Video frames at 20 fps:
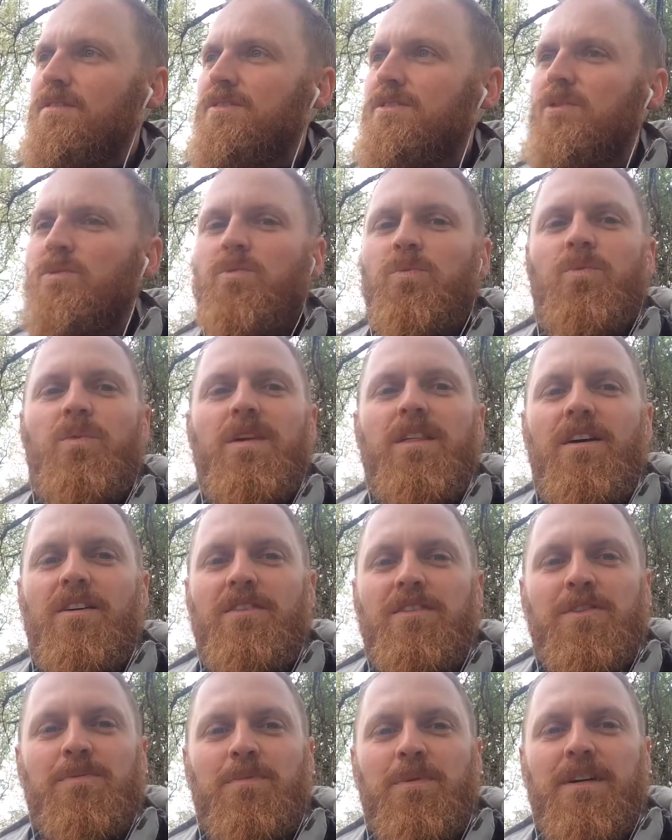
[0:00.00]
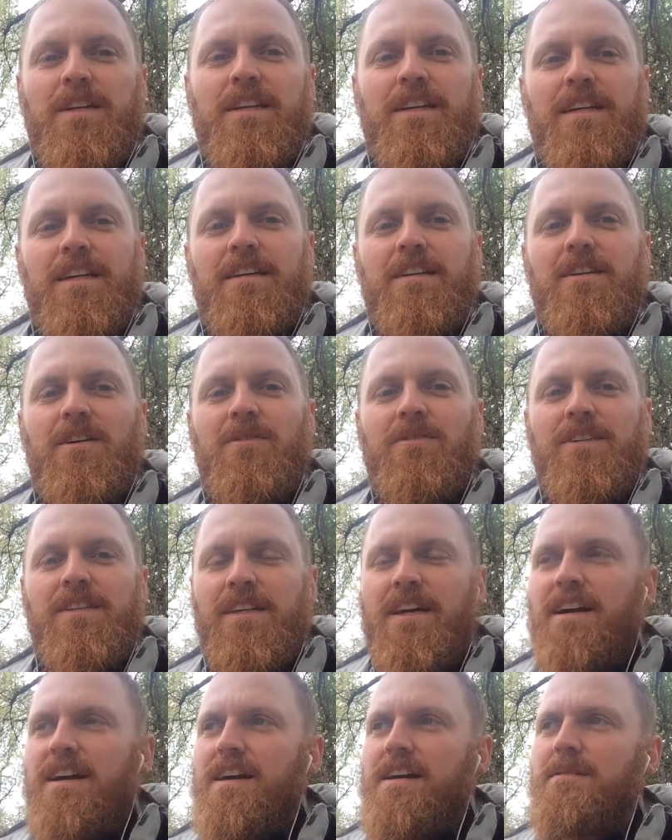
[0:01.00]
with all this blending, over
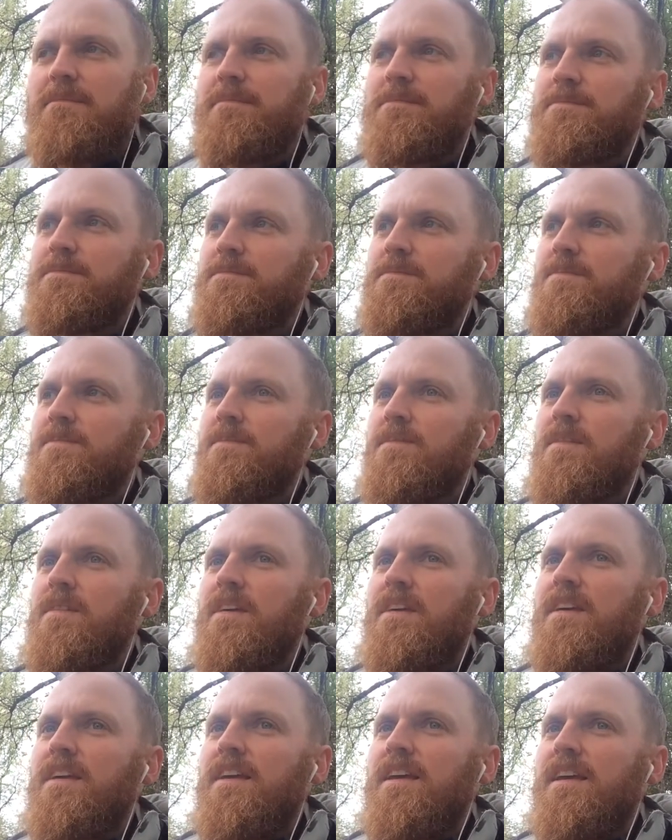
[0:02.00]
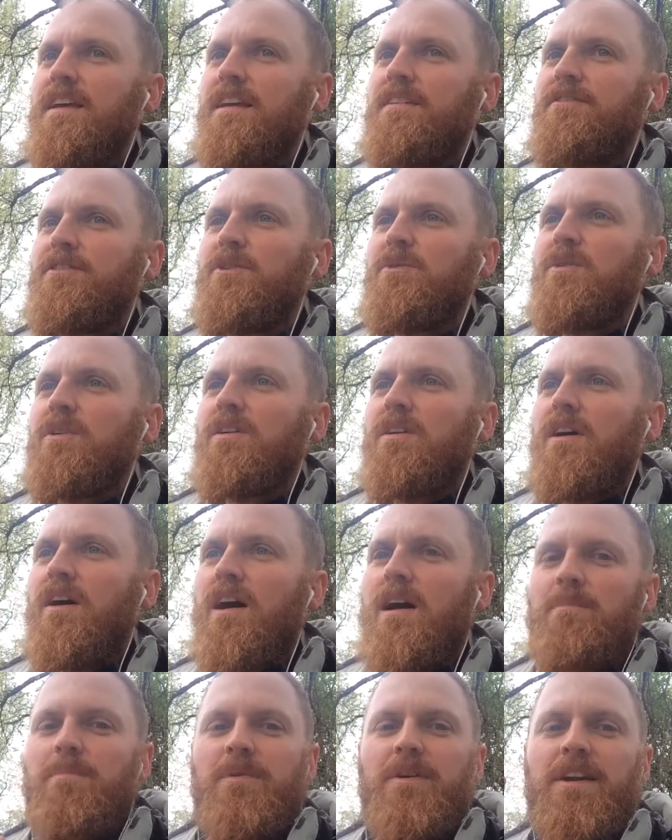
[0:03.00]
time, if you are
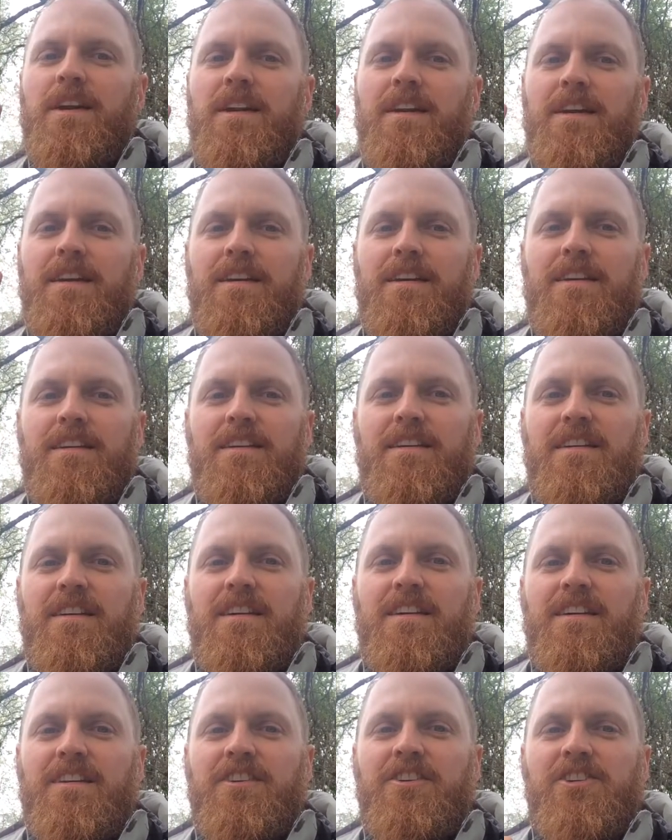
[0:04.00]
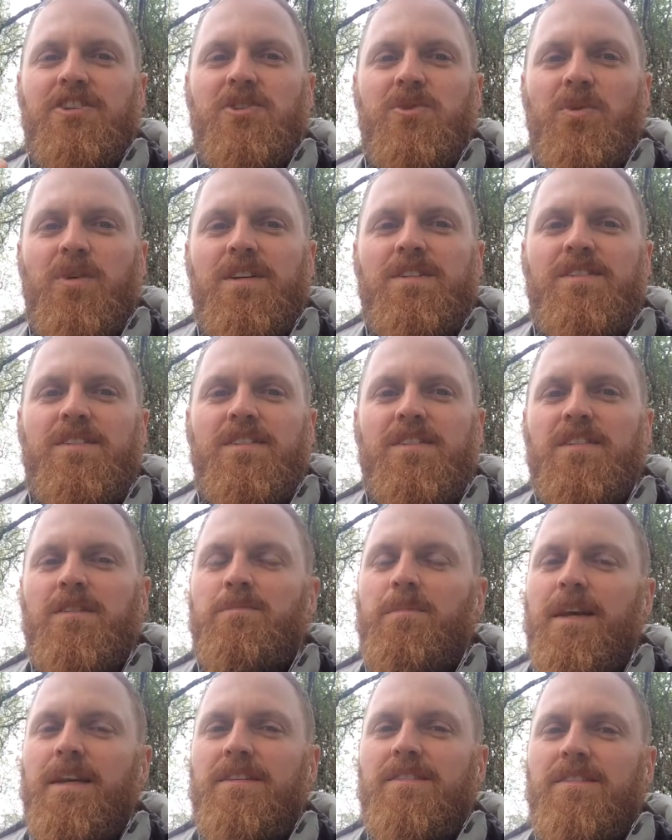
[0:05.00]
operating your choices
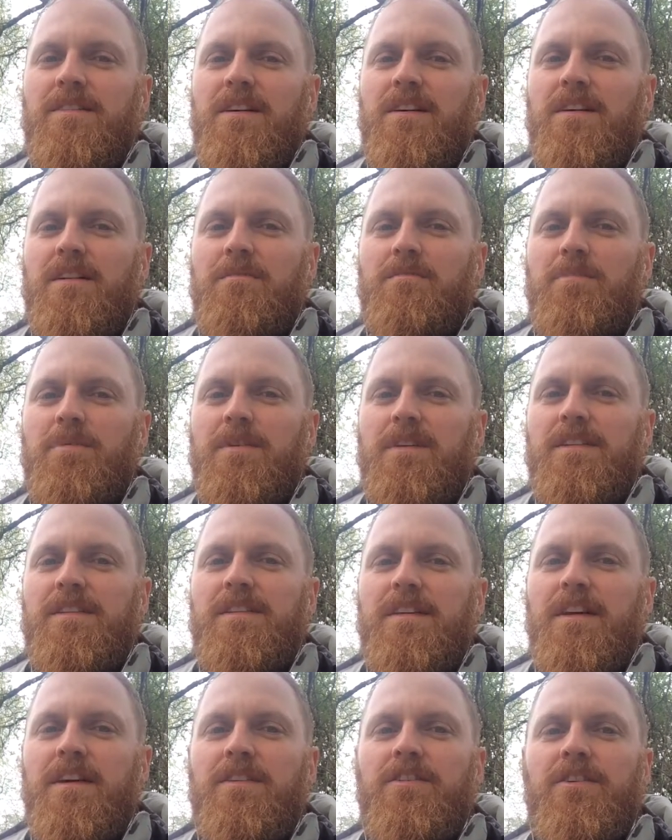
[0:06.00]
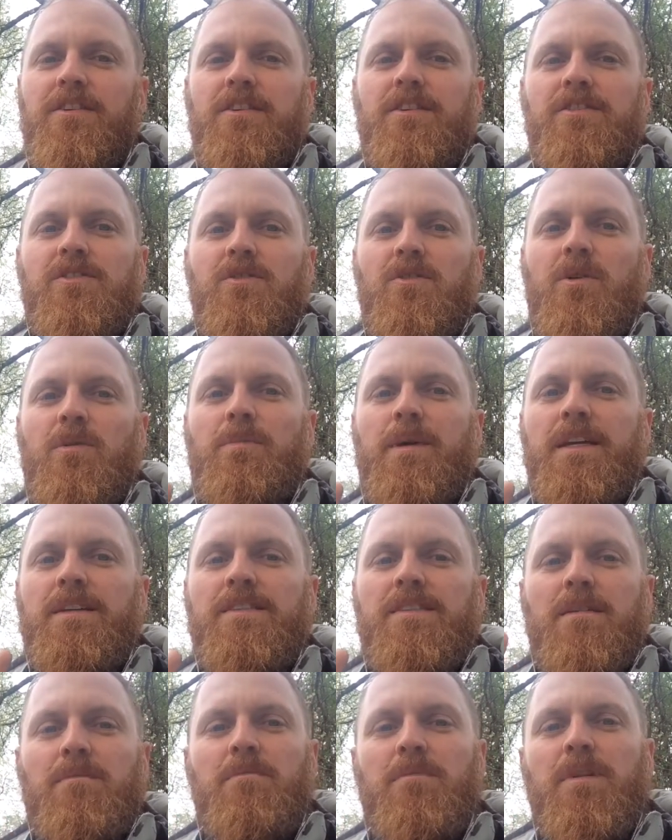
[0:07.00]
based on pleasing others or
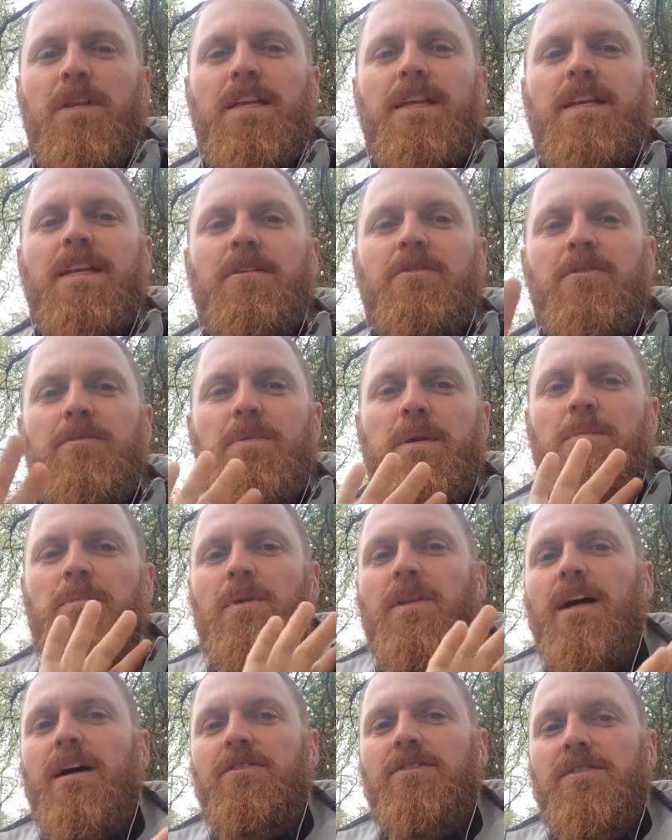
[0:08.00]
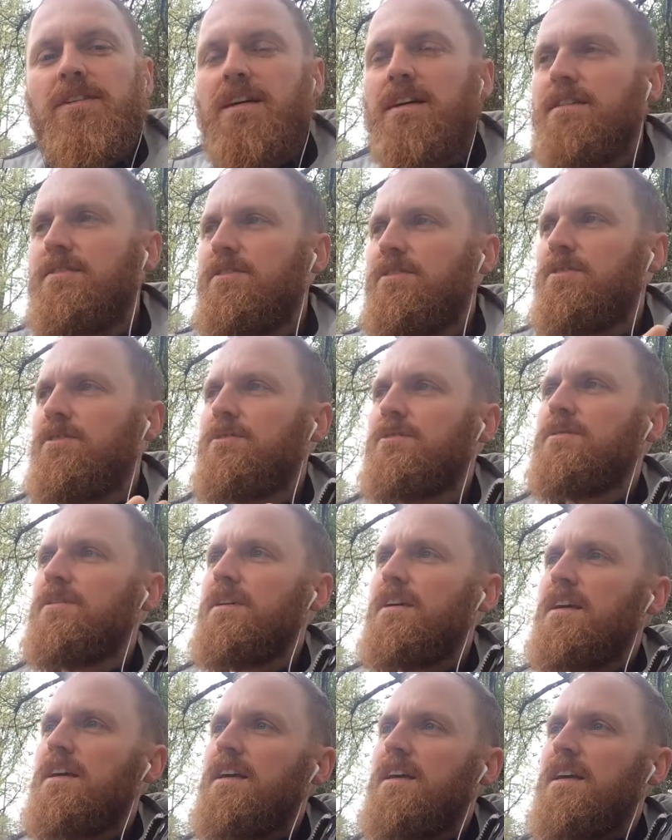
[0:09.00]
based on blending with people outside of you,
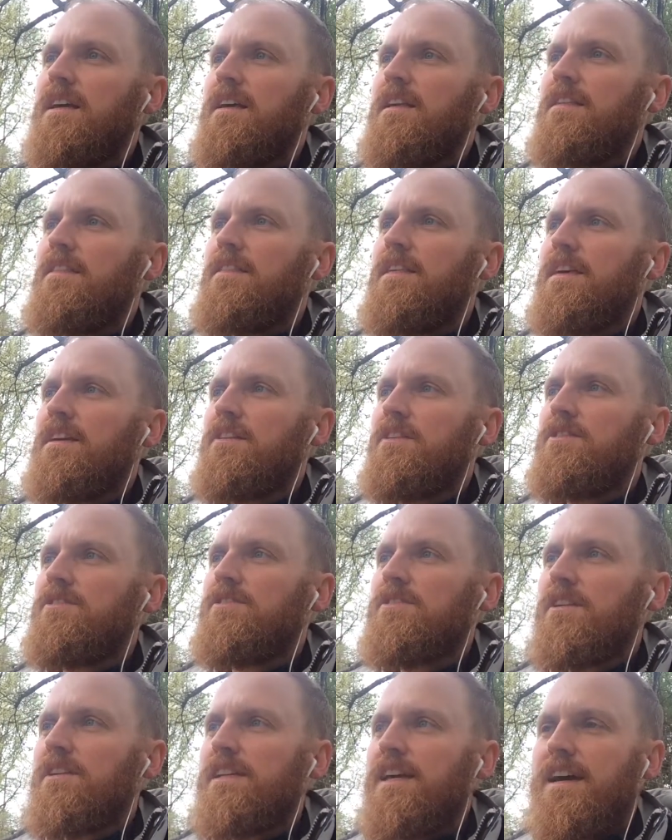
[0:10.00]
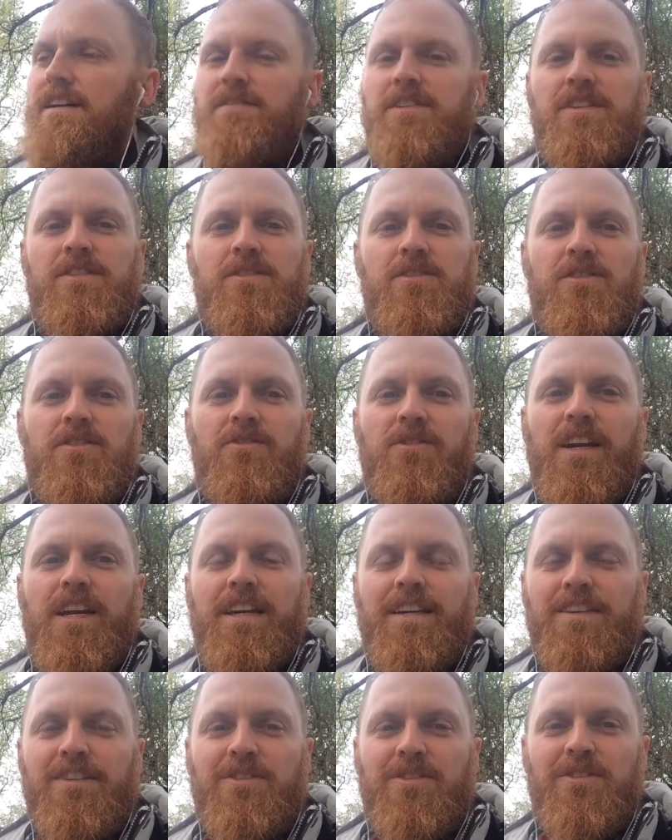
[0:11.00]
then you start to have these great
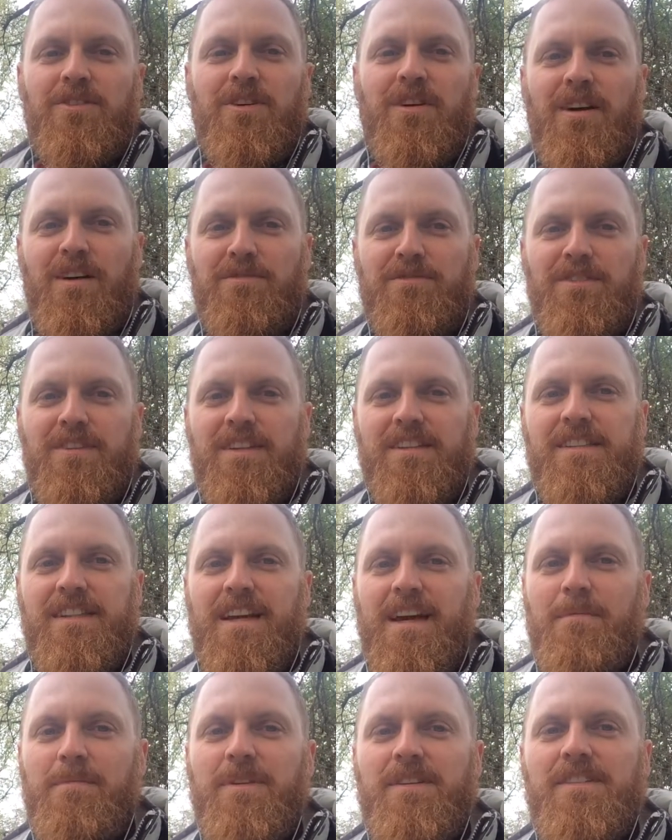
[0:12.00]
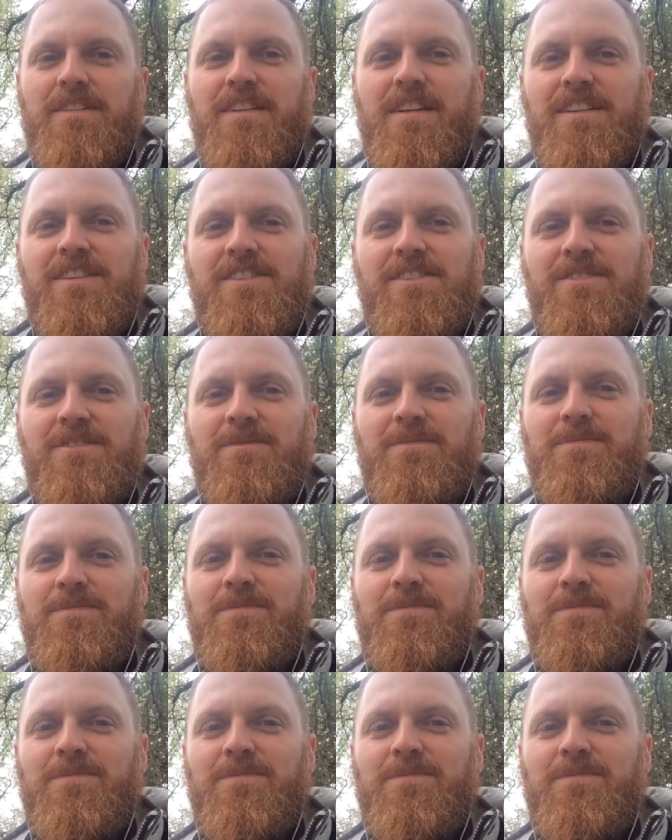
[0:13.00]
internal conflicts that happen inside you.